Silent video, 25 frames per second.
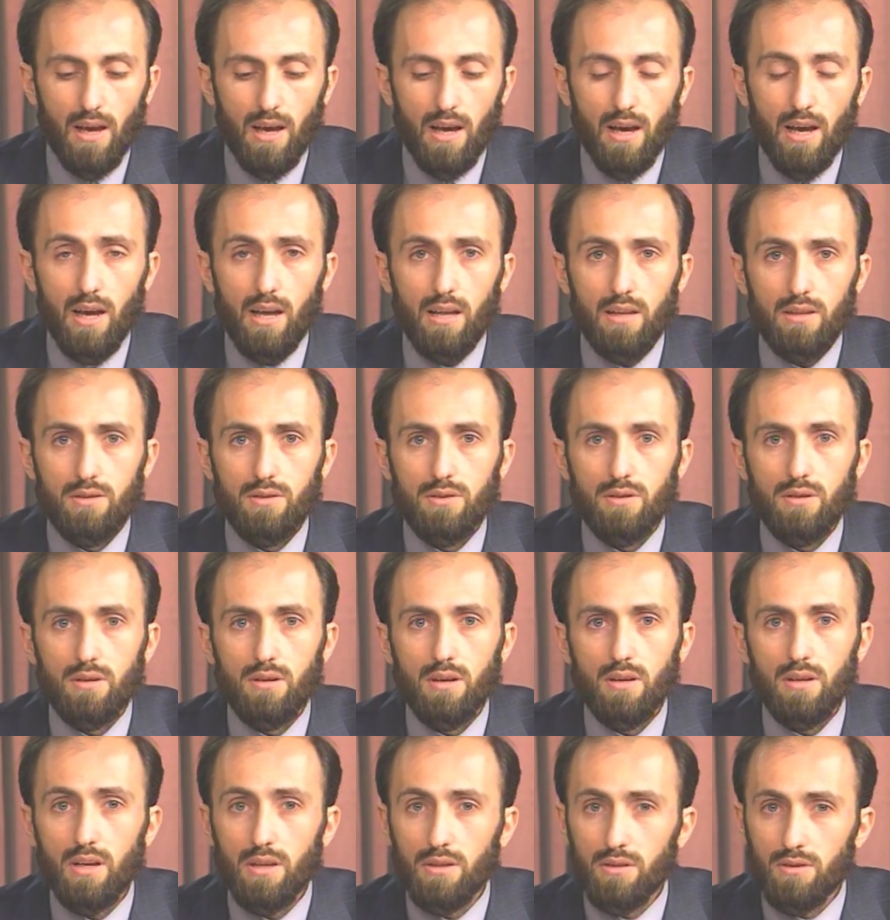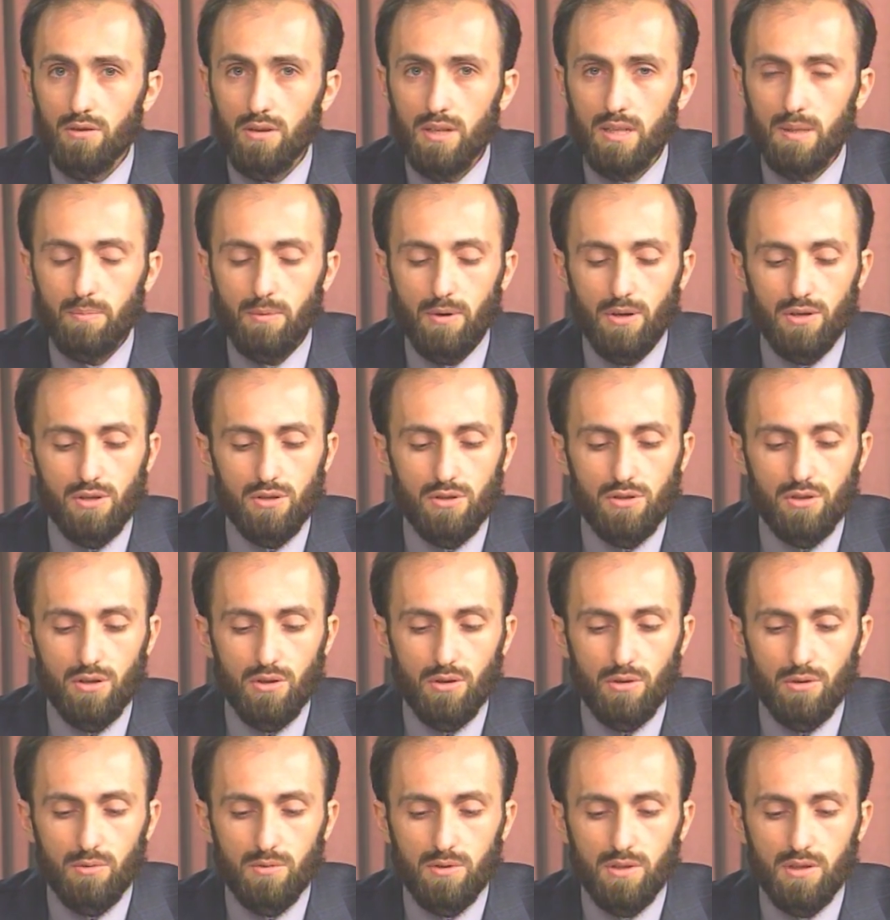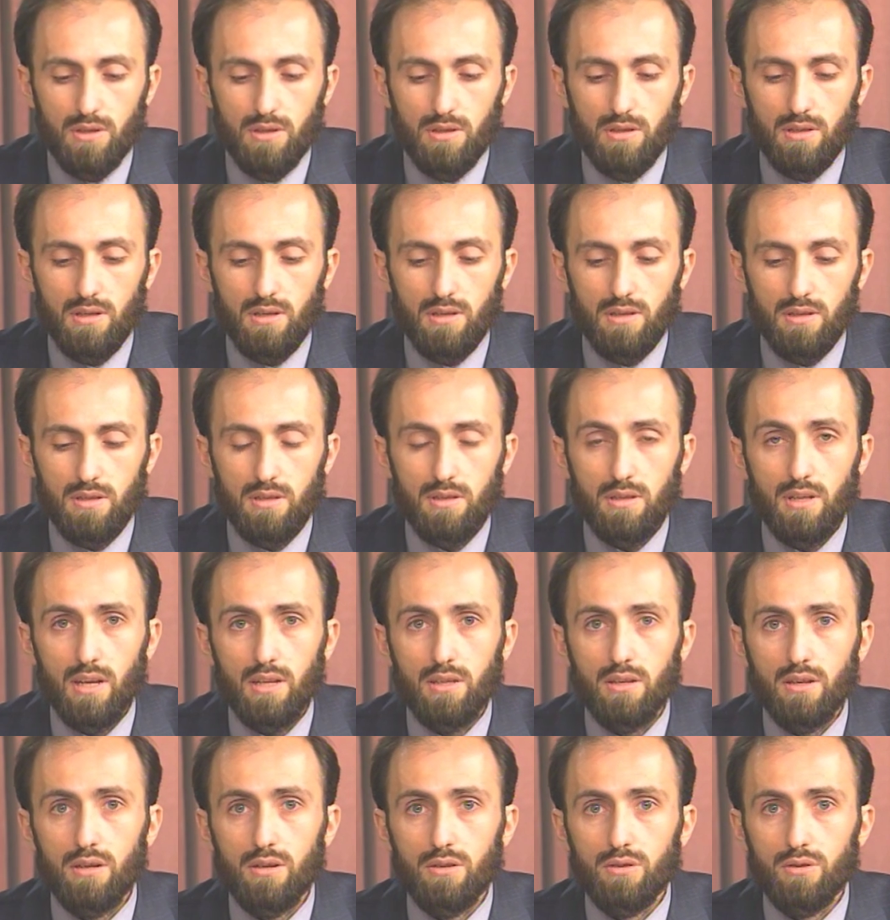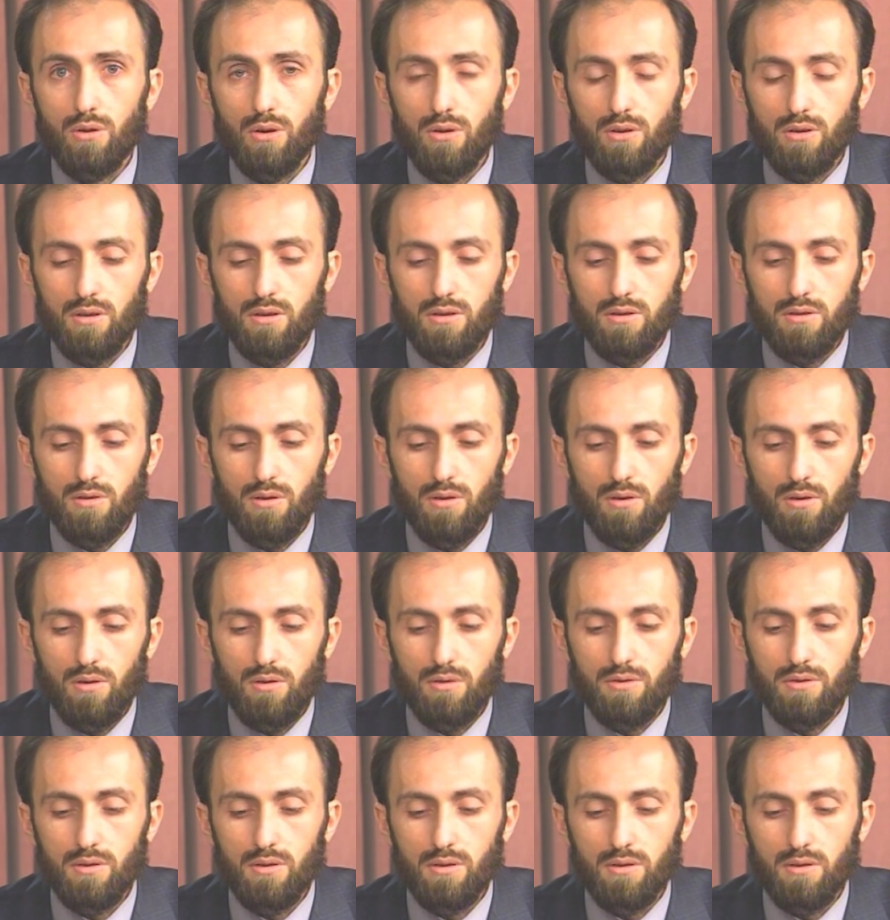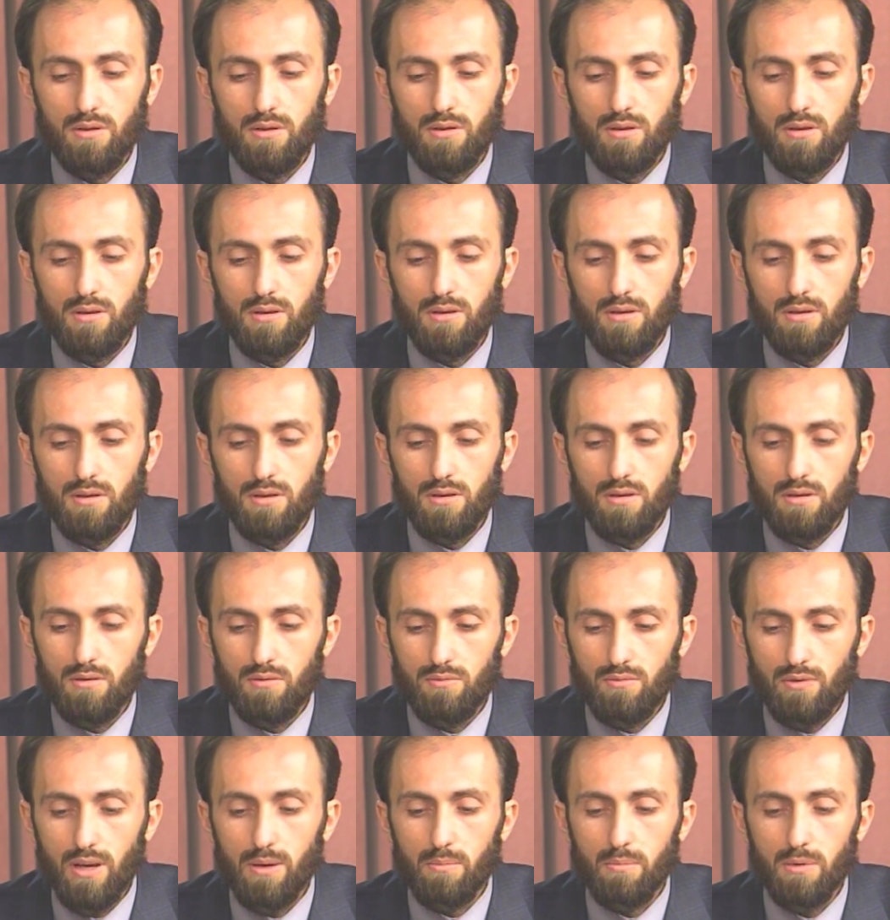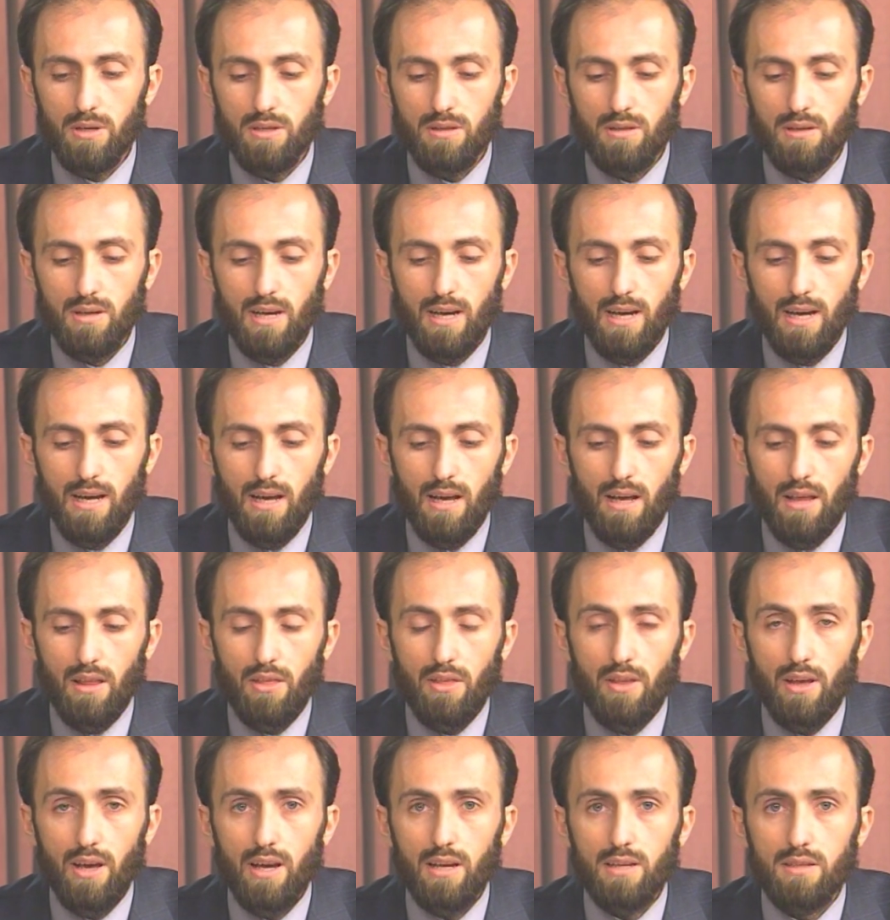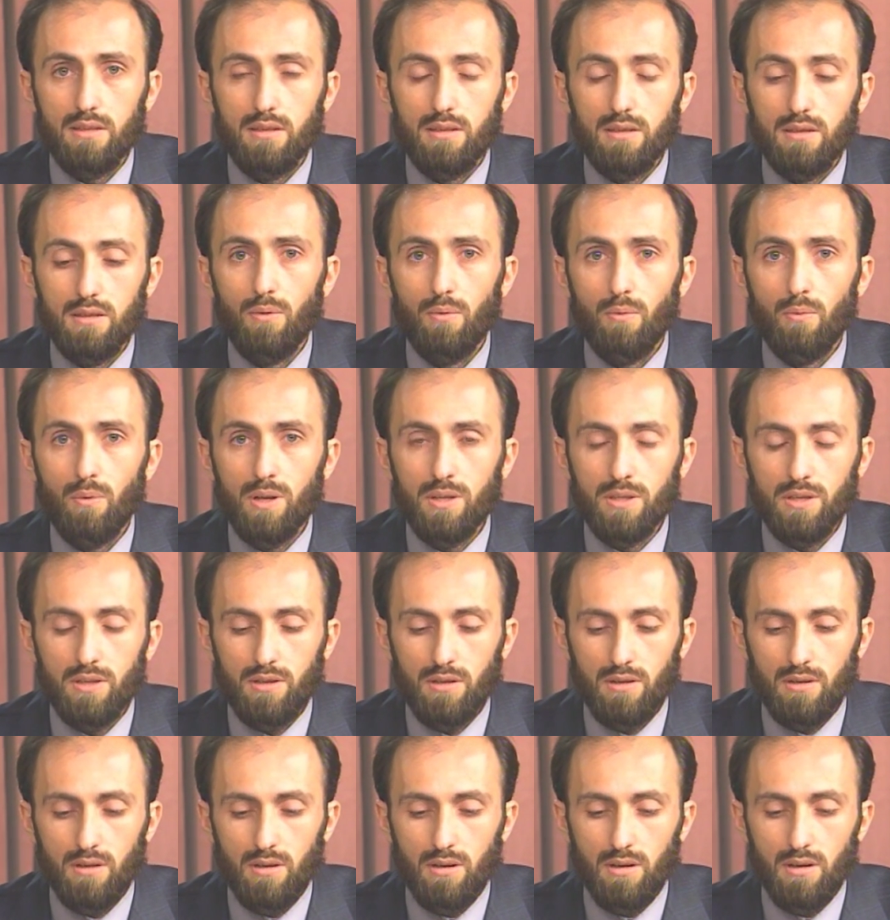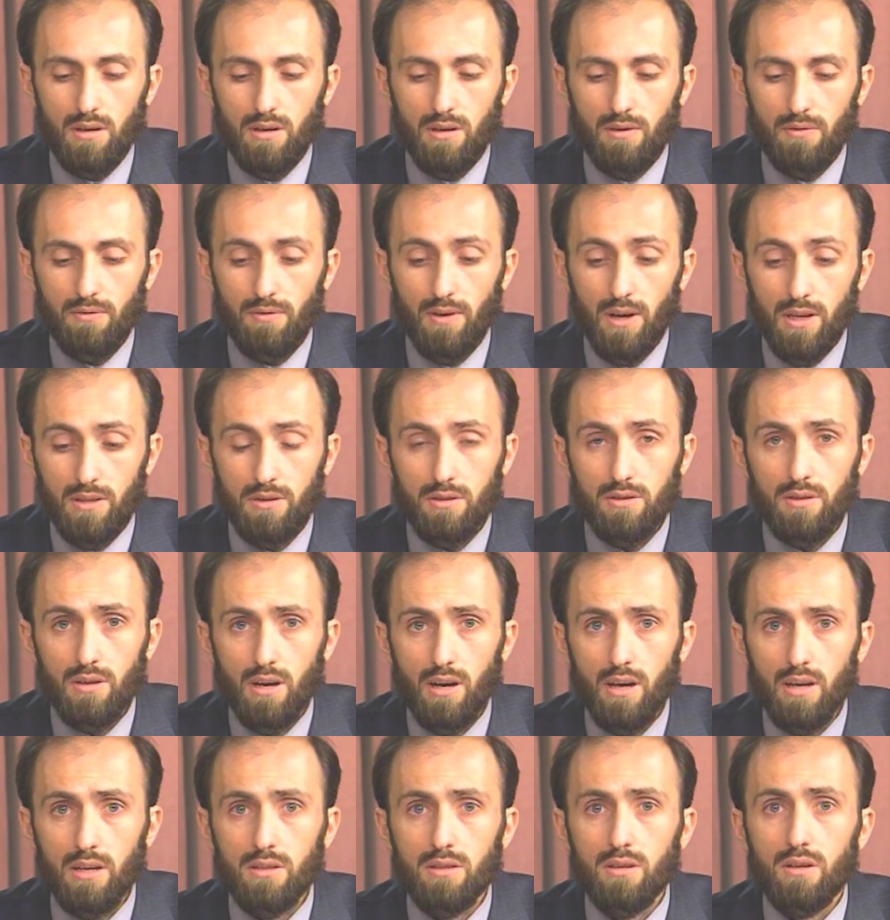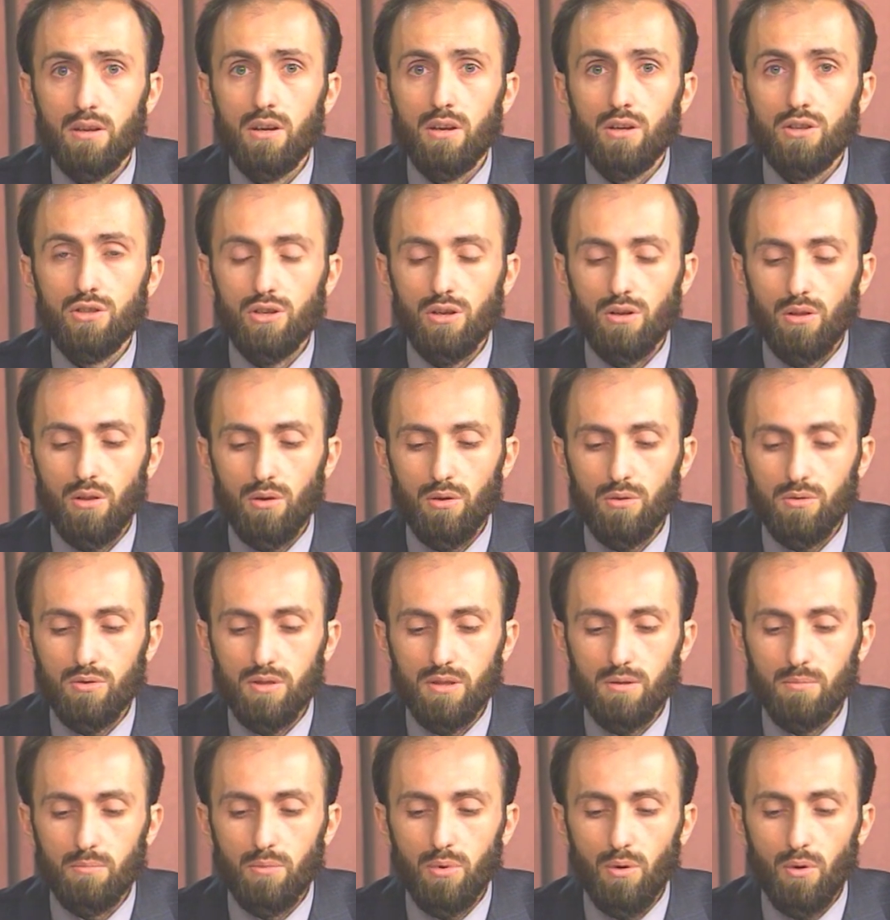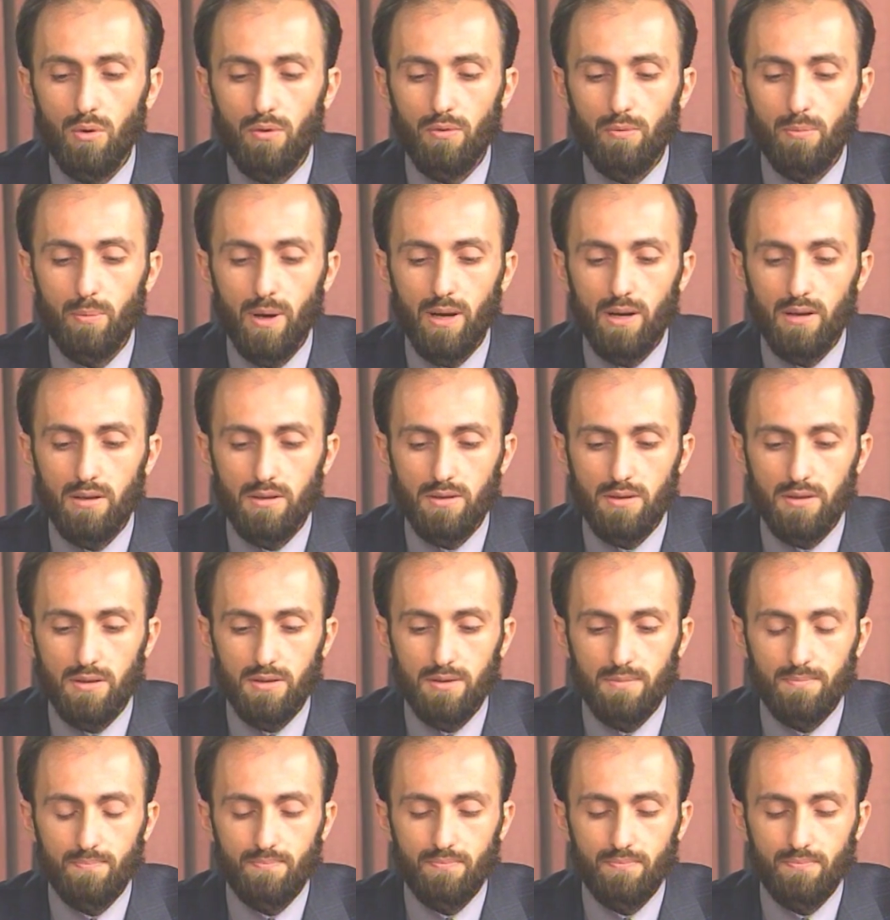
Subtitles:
And another expression she uses is that her daughter told Raymond that once her father died, she lost both parents.